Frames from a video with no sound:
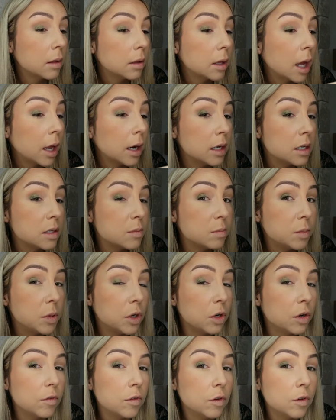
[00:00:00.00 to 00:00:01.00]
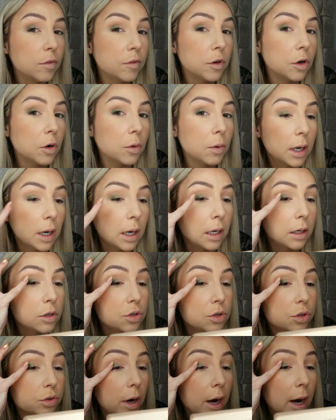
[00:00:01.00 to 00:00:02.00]
That is beautiful for going in
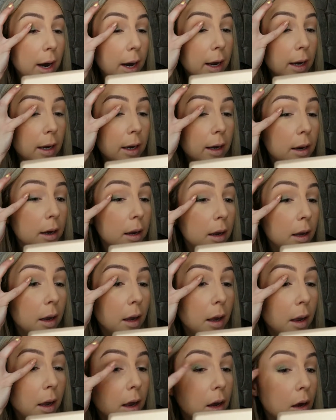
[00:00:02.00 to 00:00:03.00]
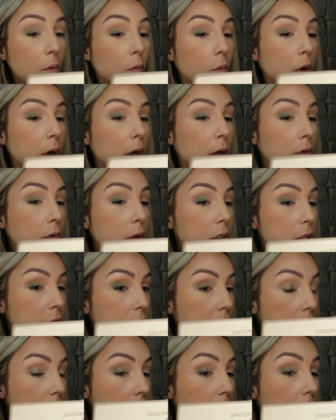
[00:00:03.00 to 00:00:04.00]
dry. What I'm going to
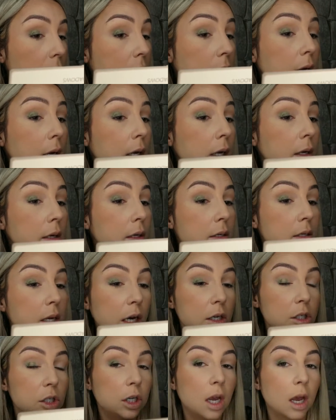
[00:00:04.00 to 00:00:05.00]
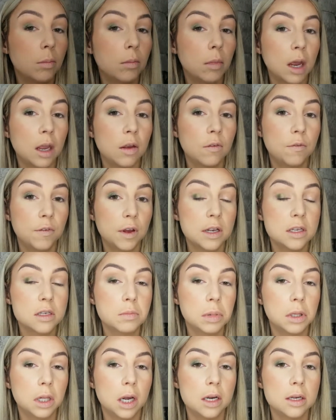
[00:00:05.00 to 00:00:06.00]
do is actually get my Fix
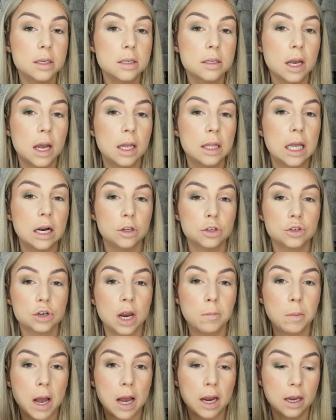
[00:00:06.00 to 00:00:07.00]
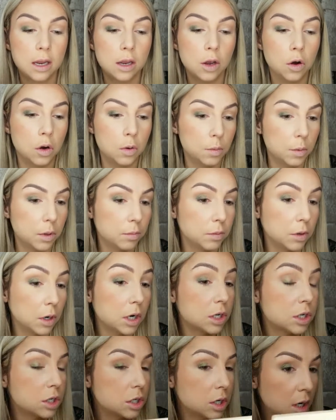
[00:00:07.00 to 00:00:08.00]
Plus and then I'll try packing on with a
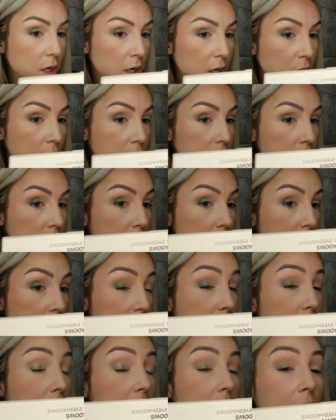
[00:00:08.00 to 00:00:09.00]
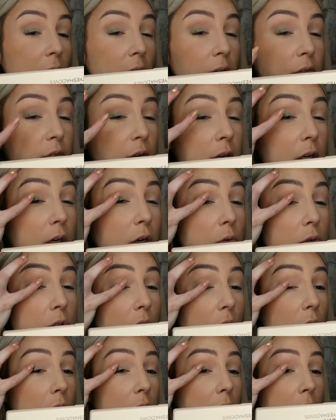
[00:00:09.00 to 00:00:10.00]
brush just to see if it goes
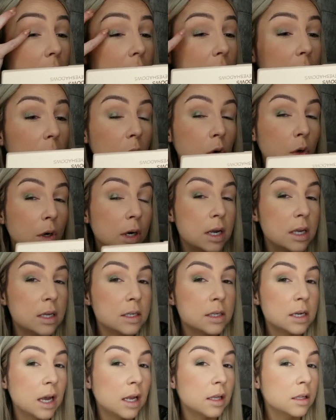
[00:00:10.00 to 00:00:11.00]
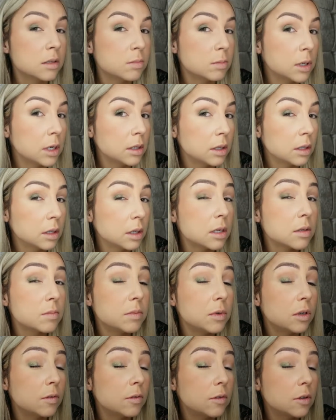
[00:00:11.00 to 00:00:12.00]
on any more intense, but I think that's
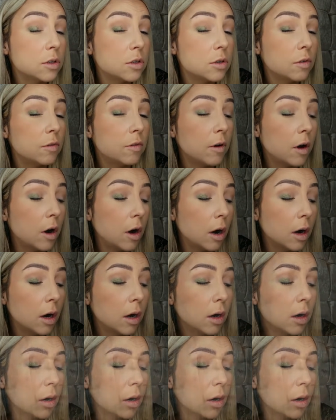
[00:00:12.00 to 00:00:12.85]
beautiful so far.